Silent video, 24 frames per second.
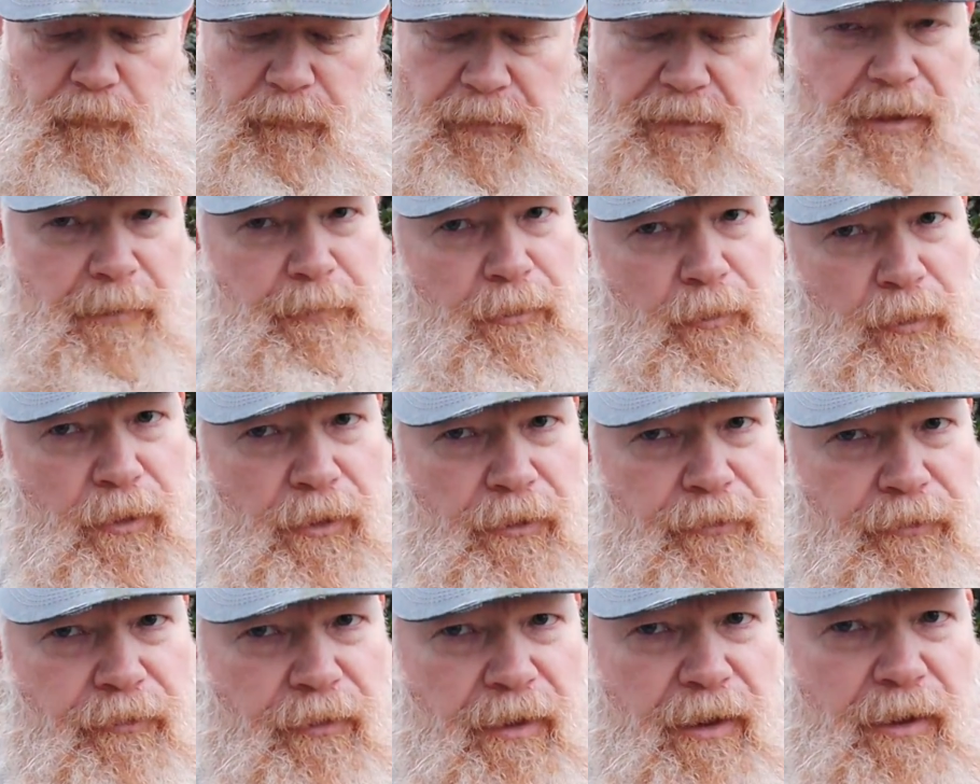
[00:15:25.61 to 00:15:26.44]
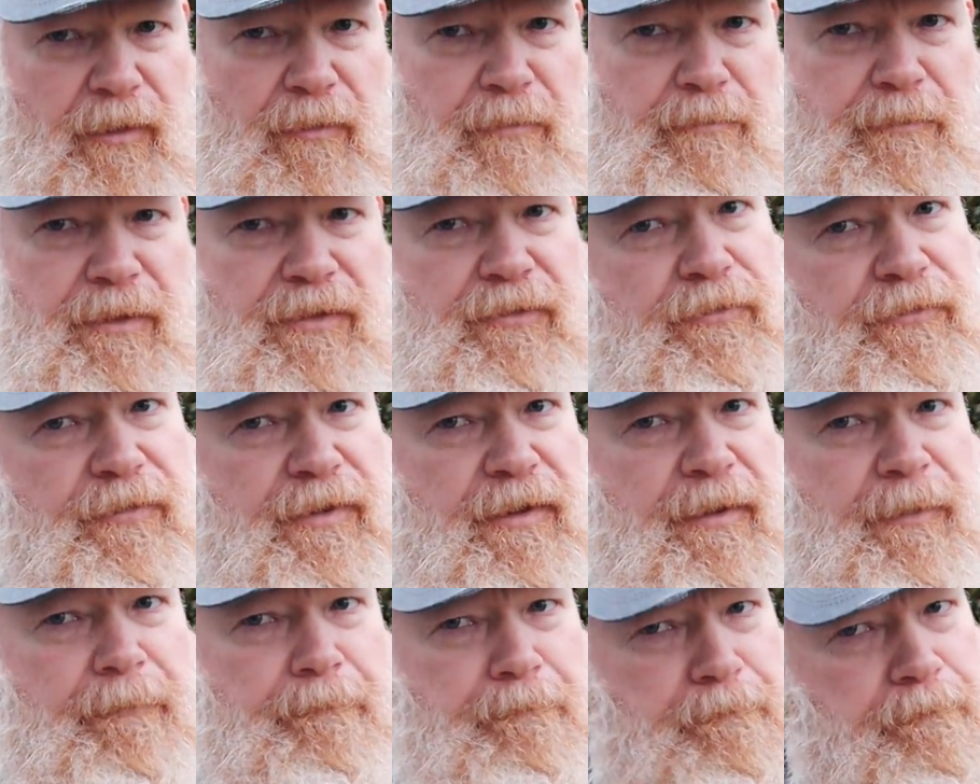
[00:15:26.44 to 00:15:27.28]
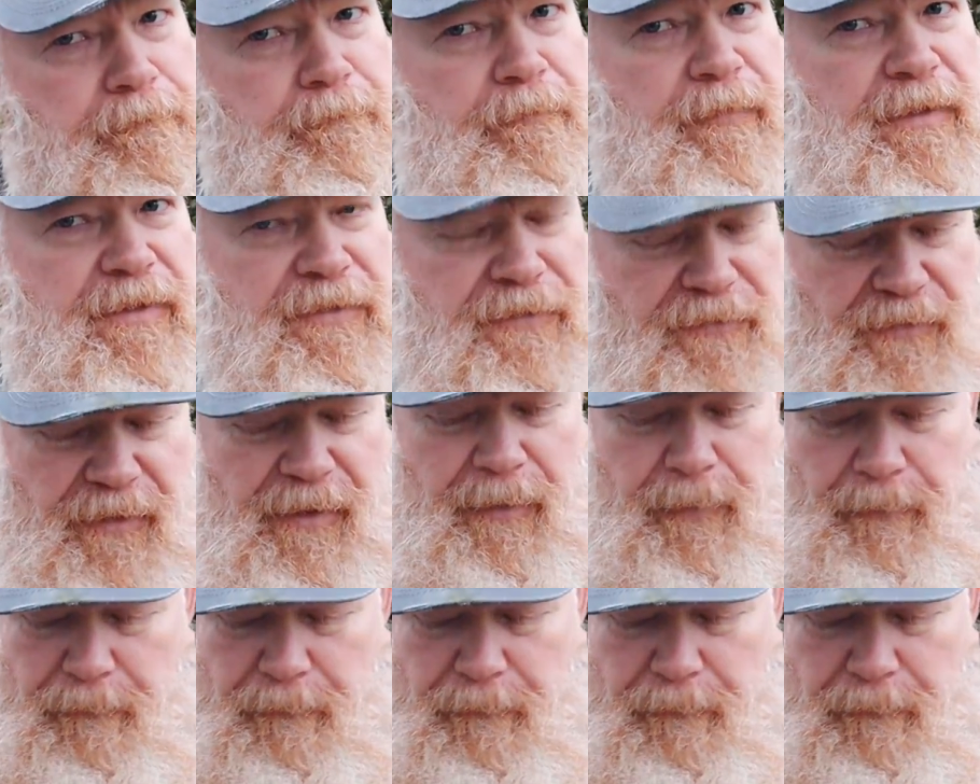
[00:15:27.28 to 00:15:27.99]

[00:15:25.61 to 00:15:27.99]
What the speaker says: Can be worked around, but it's there.